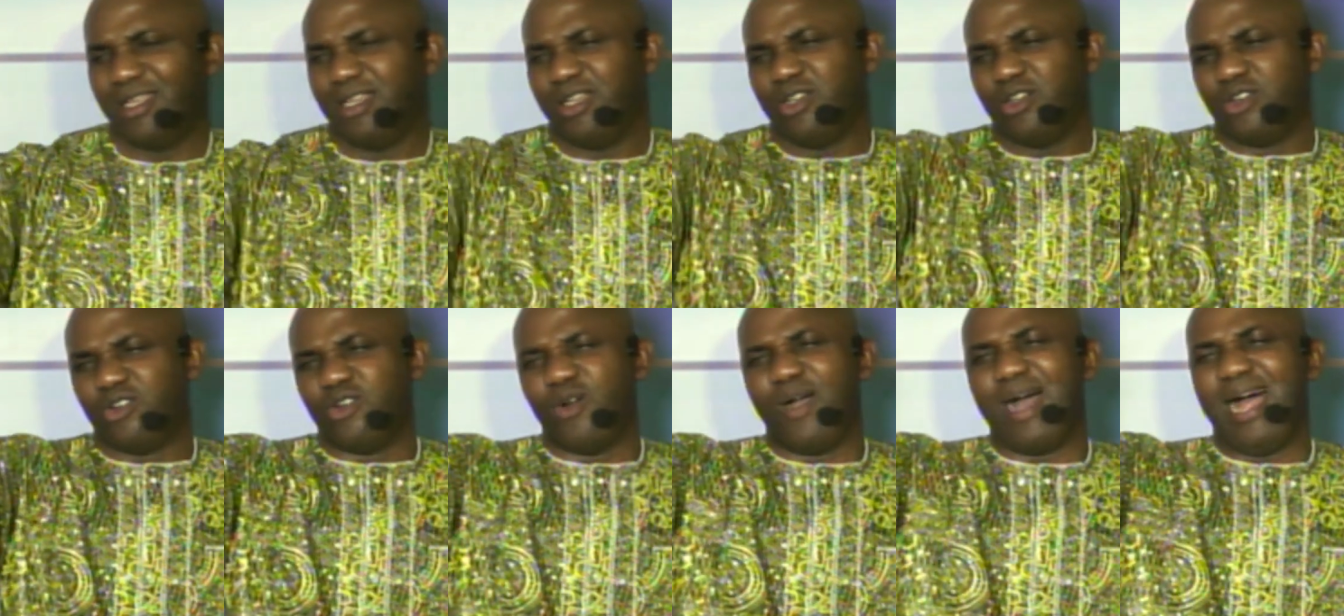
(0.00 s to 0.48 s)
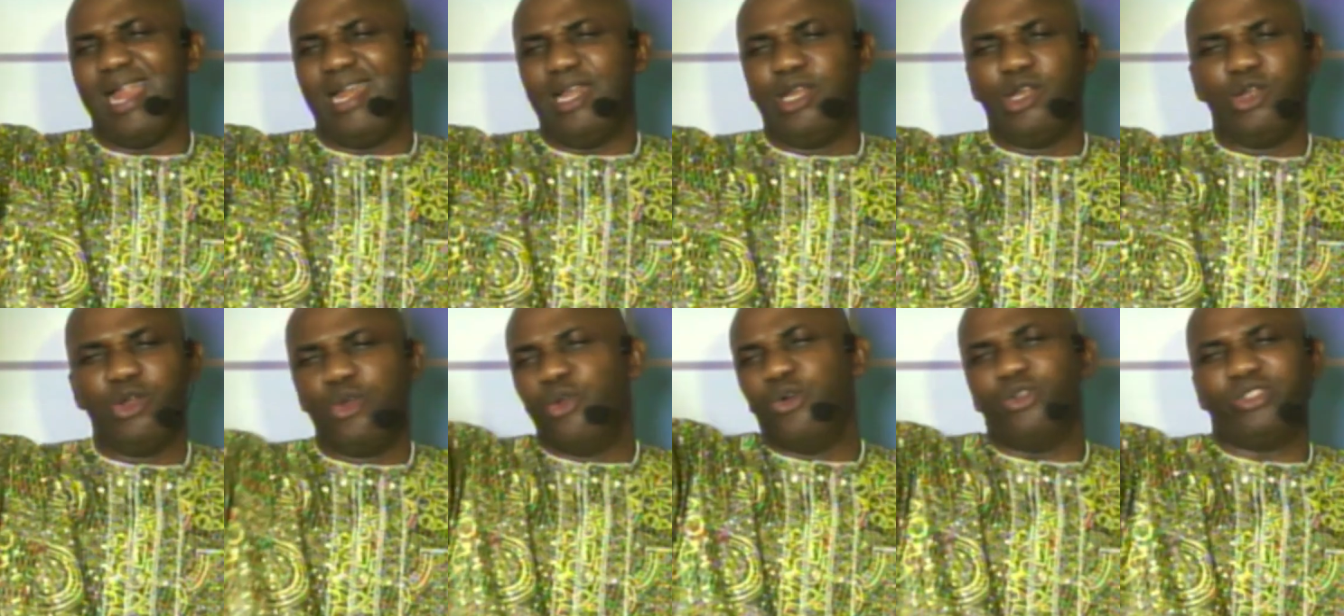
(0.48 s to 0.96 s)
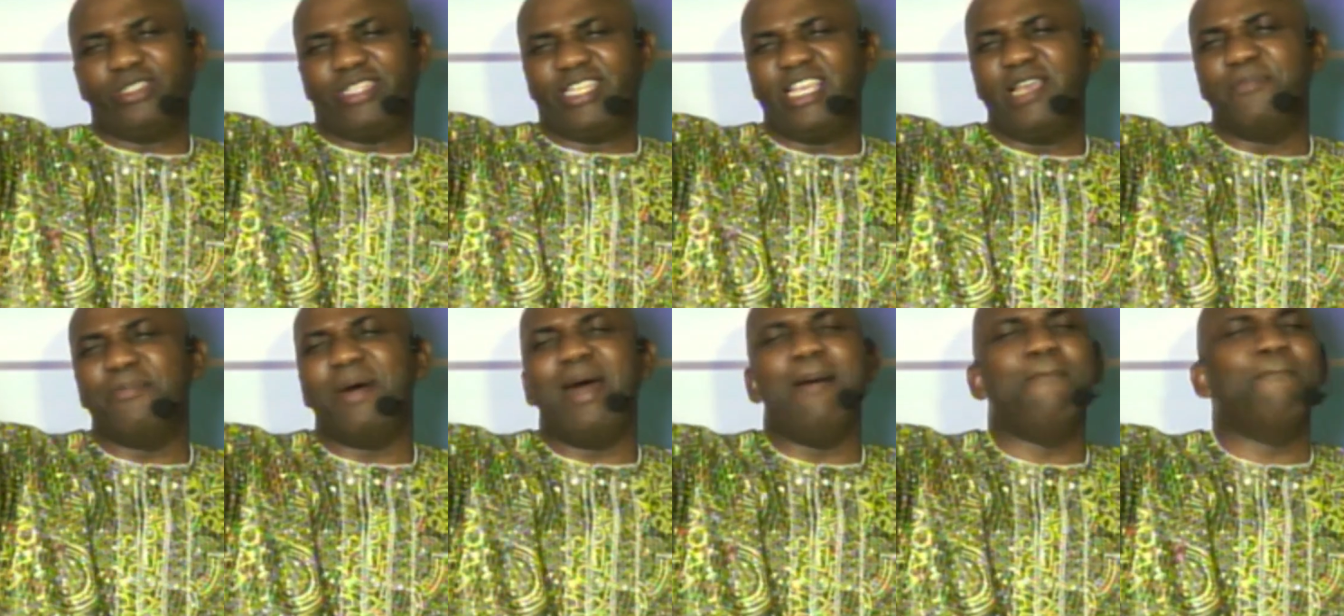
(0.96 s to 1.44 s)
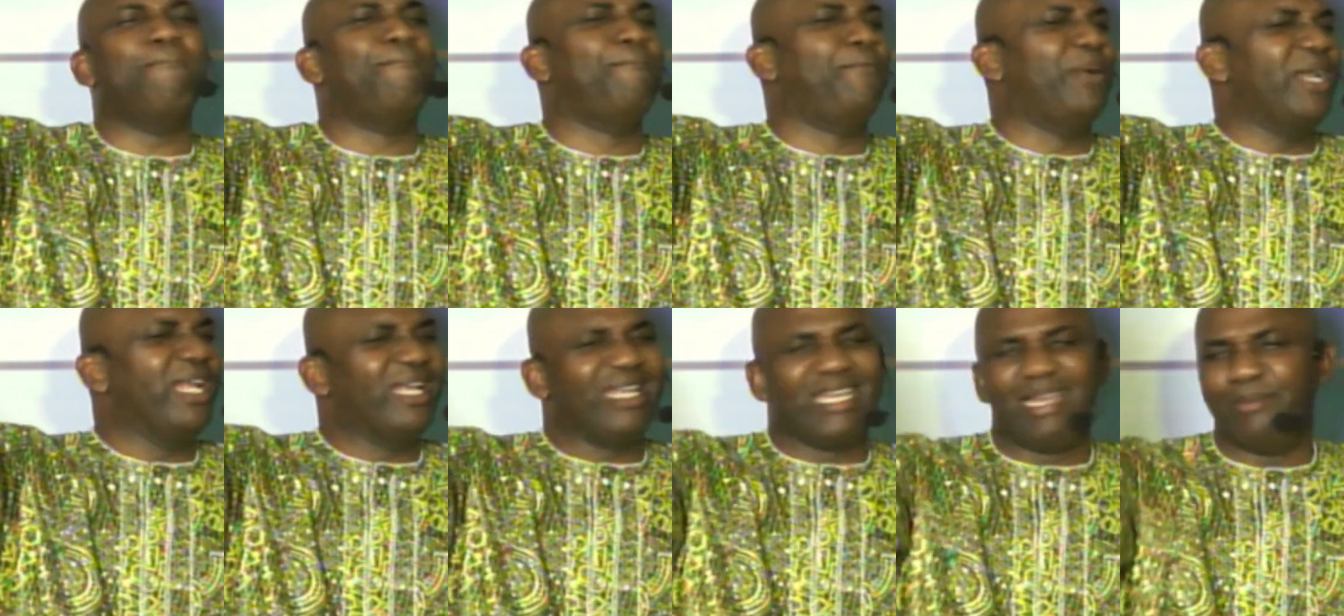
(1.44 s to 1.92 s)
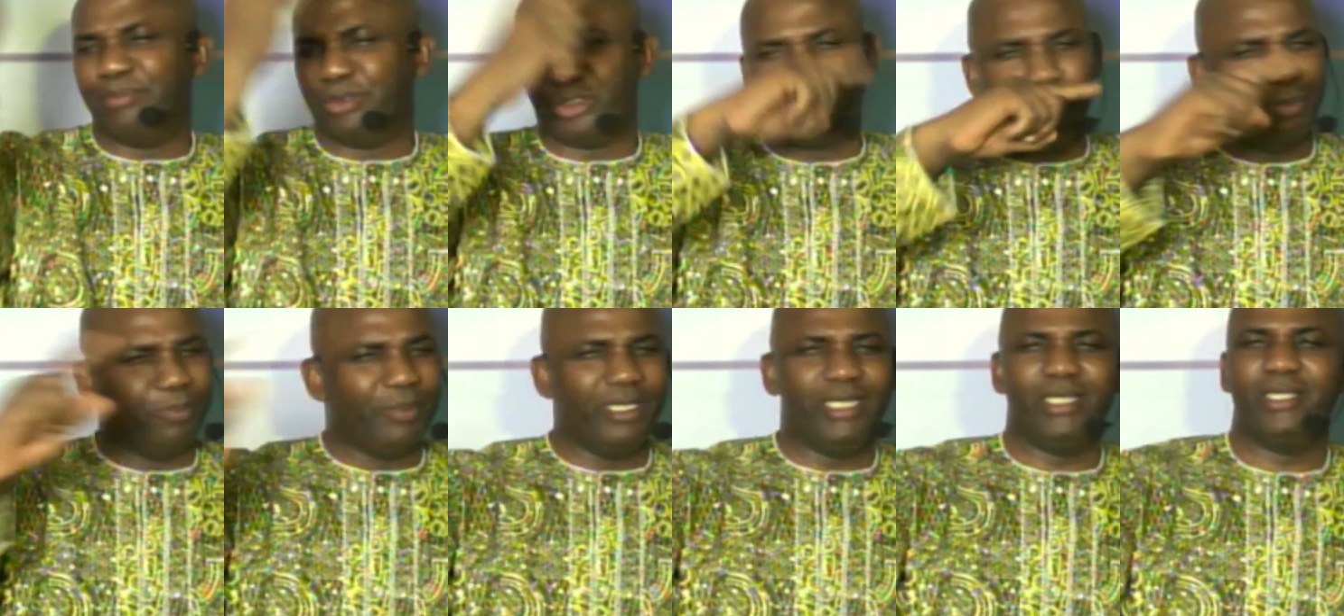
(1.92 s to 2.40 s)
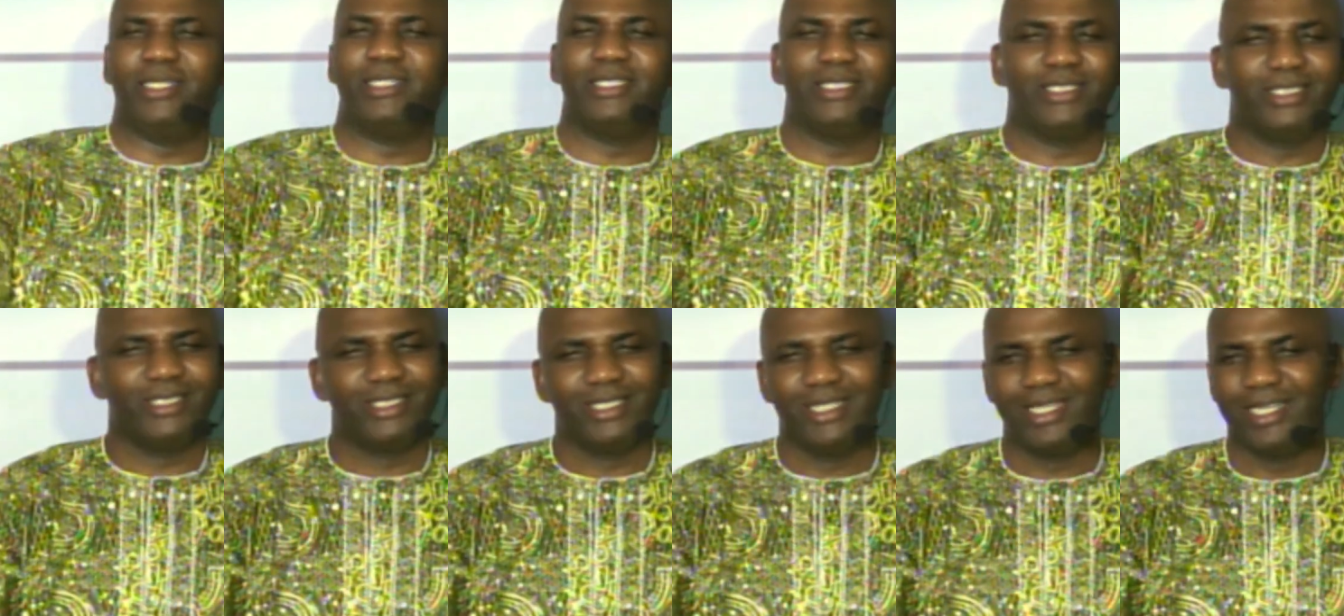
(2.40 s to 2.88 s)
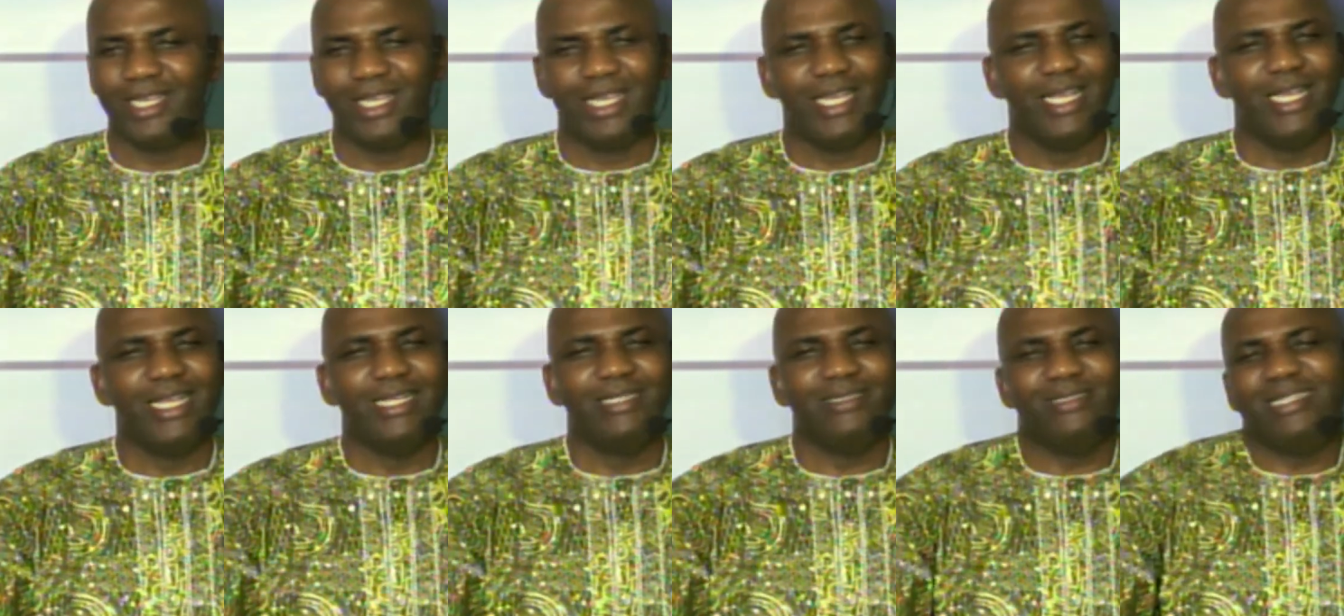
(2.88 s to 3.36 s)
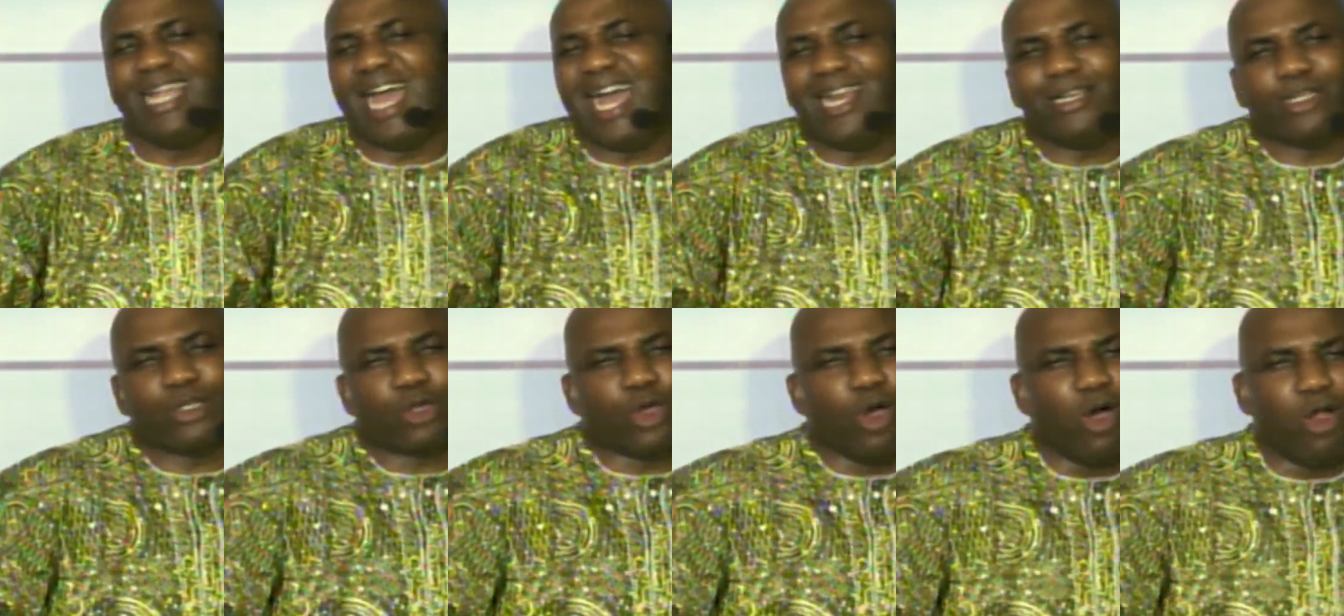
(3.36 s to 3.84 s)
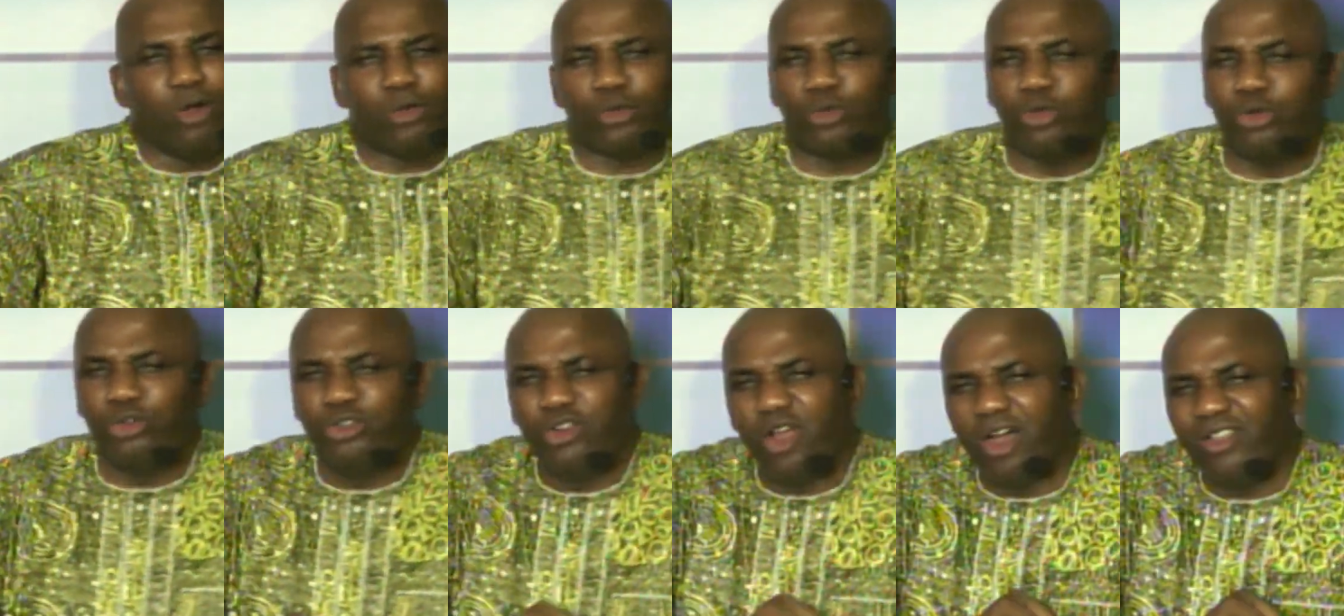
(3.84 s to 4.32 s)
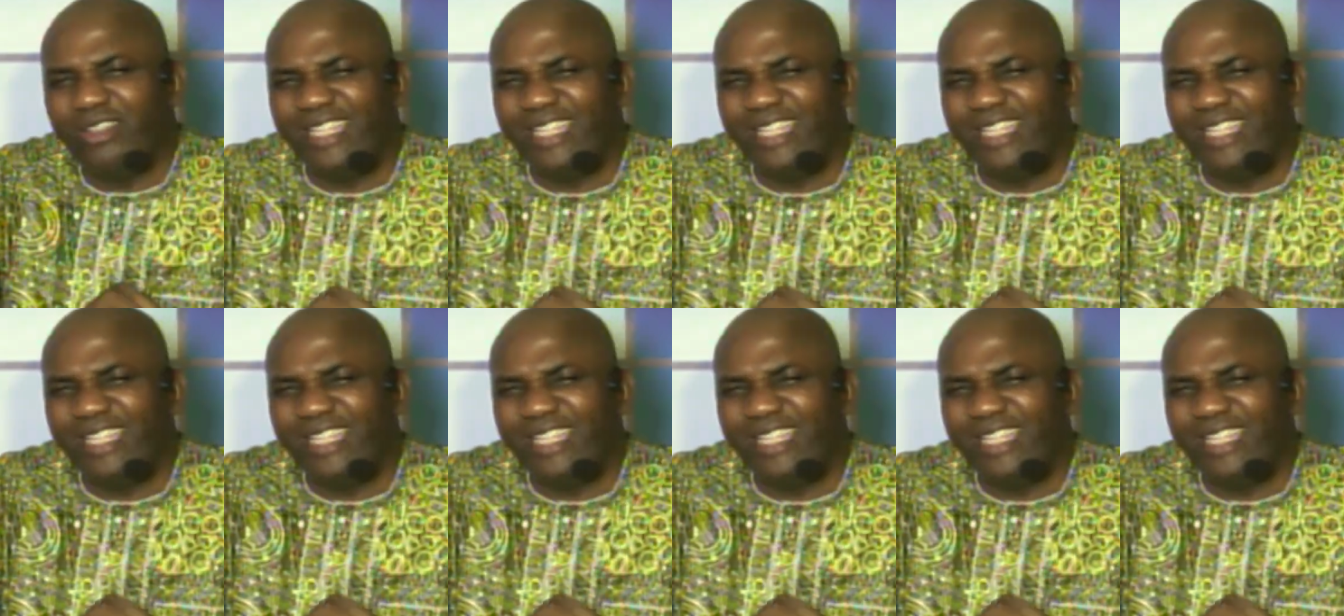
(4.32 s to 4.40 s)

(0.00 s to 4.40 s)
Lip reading: Go and loose him and bring him to me. That cult could not